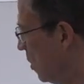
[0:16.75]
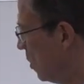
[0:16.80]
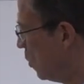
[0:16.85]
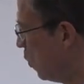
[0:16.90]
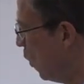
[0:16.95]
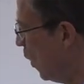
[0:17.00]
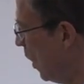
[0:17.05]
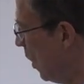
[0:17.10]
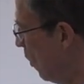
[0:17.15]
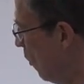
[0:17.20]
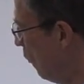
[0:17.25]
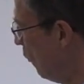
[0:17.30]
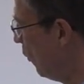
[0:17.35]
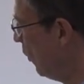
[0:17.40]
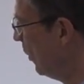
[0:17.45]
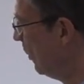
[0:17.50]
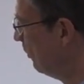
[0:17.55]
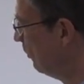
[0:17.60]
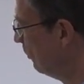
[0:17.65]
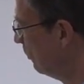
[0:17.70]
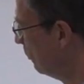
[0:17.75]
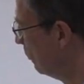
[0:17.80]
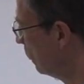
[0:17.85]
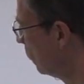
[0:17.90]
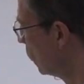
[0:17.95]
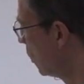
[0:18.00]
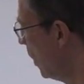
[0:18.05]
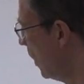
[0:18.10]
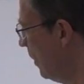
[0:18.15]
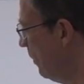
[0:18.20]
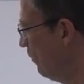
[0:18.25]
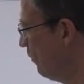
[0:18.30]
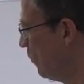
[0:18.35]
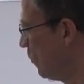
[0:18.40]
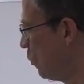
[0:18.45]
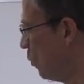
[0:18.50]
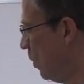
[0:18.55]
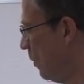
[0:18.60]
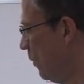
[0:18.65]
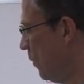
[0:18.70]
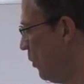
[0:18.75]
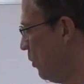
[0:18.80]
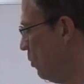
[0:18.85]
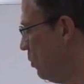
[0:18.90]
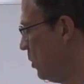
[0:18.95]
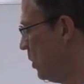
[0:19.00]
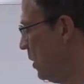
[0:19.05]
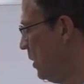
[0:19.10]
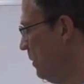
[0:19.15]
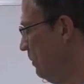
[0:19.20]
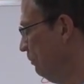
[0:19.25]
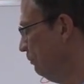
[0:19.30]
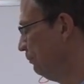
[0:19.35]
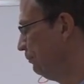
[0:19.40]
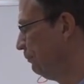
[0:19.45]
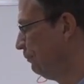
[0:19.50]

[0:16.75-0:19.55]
12 and 13.